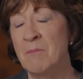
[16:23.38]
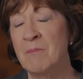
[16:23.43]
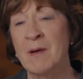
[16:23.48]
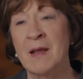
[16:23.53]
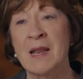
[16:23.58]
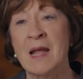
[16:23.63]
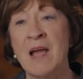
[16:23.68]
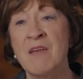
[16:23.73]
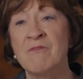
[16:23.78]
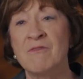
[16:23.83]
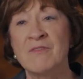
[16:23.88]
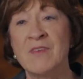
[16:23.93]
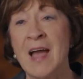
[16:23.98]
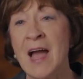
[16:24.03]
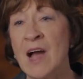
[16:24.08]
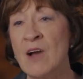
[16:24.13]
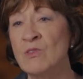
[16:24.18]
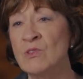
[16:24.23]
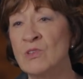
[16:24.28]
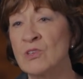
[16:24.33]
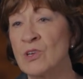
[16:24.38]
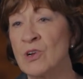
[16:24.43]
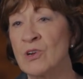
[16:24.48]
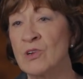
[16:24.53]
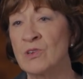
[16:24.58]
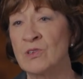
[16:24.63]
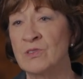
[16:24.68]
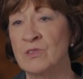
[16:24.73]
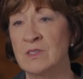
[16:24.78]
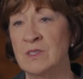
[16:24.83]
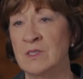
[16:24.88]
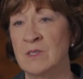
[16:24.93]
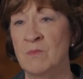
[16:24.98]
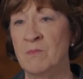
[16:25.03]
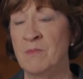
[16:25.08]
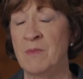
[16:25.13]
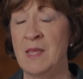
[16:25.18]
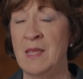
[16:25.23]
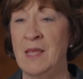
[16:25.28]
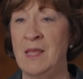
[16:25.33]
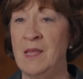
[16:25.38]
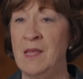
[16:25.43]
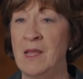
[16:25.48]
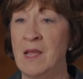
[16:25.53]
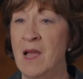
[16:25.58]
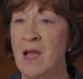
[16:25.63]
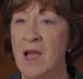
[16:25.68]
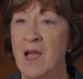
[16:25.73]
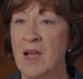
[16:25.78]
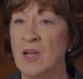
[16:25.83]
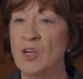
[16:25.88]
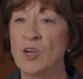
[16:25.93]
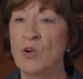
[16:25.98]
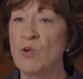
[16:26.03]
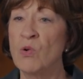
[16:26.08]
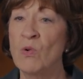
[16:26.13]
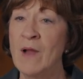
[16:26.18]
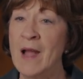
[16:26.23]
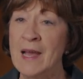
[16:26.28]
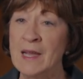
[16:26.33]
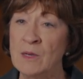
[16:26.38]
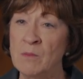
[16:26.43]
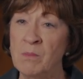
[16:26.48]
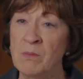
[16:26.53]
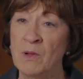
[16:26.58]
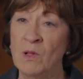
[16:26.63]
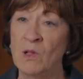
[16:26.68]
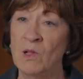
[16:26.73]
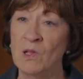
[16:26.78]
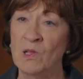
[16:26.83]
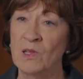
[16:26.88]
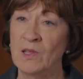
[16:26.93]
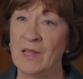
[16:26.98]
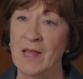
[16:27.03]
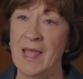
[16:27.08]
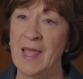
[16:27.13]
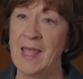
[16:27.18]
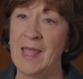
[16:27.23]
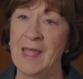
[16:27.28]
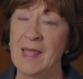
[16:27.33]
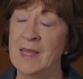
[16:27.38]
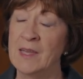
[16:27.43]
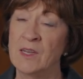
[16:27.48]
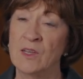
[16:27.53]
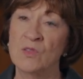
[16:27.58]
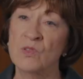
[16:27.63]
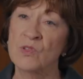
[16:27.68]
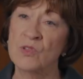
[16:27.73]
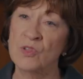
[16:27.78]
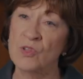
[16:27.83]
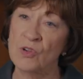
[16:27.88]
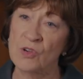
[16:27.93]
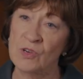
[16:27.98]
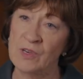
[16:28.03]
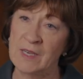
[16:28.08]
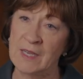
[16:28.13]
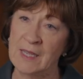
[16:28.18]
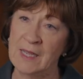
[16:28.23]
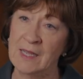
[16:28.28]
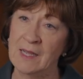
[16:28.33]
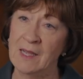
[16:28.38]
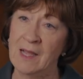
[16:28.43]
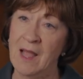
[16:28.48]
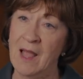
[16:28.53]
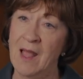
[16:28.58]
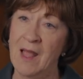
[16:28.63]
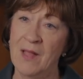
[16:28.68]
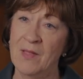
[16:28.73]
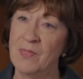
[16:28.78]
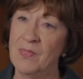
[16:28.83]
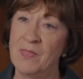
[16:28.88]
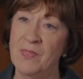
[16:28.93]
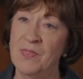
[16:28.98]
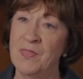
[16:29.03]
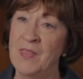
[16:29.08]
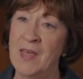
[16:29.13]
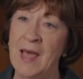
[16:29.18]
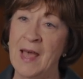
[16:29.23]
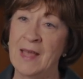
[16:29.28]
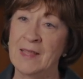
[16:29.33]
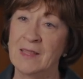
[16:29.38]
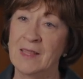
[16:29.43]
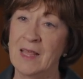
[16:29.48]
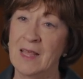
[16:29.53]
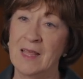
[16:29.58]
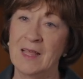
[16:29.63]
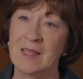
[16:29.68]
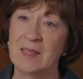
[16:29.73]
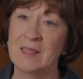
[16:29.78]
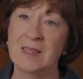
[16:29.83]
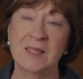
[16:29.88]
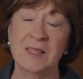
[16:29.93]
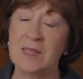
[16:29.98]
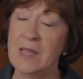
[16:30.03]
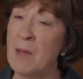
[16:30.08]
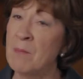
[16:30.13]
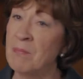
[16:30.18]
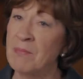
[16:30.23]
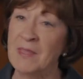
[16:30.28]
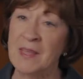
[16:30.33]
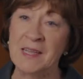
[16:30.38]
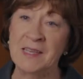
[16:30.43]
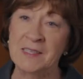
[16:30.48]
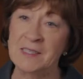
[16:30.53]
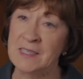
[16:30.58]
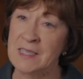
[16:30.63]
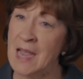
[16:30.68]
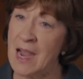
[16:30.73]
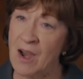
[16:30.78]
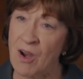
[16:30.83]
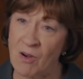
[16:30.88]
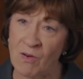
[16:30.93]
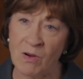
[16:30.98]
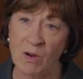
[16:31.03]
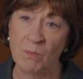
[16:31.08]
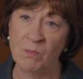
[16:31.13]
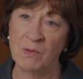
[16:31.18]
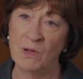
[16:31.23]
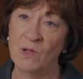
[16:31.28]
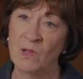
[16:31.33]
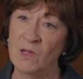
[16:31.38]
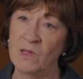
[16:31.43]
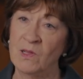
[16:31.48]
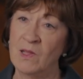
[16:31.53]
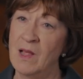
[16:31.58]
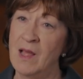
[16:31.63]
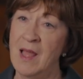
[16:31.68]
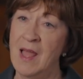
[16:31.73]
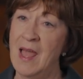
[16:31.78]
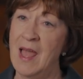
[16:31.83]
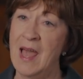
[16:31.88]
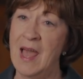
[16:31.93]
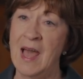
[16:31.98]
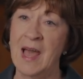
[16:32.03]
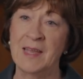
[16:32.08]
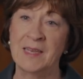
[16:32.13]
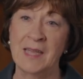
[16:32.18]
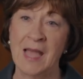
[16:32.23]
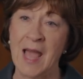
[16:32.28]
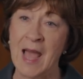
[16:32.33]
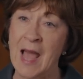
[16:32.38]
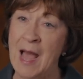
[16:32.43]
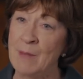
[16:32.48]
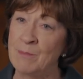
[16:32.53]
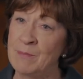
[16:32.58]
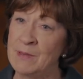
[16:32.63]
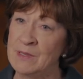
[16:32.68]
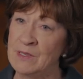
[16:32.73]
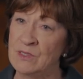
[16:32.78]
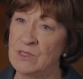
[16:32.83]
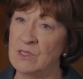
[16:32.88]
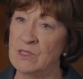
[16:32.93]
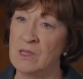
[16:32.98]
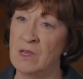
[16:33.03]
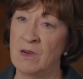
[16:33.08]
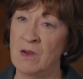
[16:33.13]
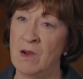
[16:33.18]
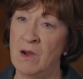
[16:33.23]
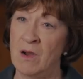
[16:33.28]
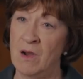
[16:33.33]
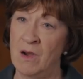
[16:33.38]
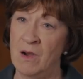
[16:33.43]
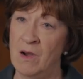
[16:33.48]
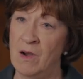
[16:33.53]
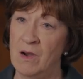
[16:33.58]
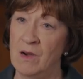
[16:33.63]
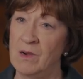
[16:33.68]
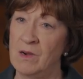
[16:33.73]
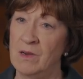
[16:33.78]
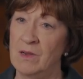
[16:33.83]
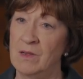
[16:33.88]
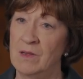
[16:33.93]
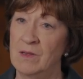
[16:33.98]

But I found her to be credible in asserting that something terrible had happened to her.